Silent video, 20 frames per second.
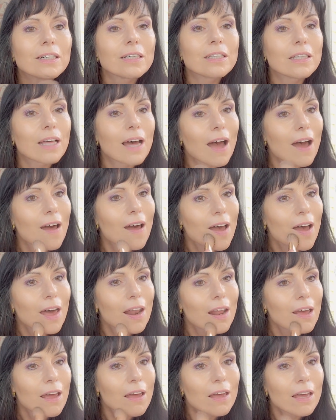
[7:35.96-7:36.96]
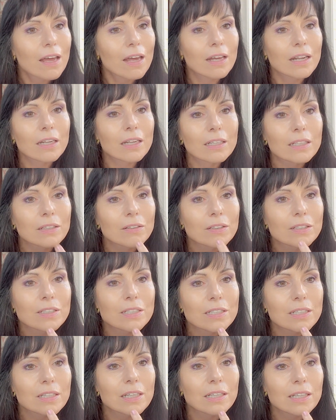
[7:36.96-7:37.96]
that, and you can
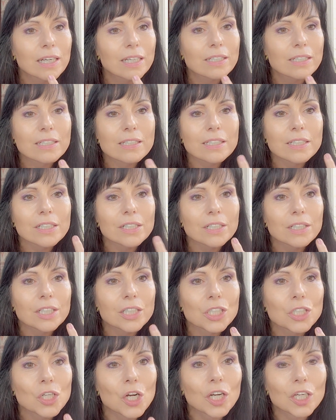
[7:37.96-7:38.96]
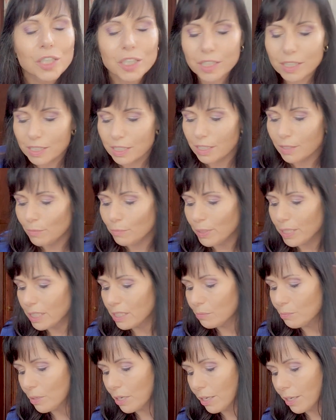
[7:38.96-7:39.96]
see the lightness here and the darkness, and it
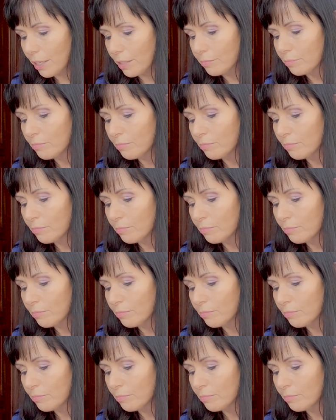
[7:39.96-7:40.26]
makes my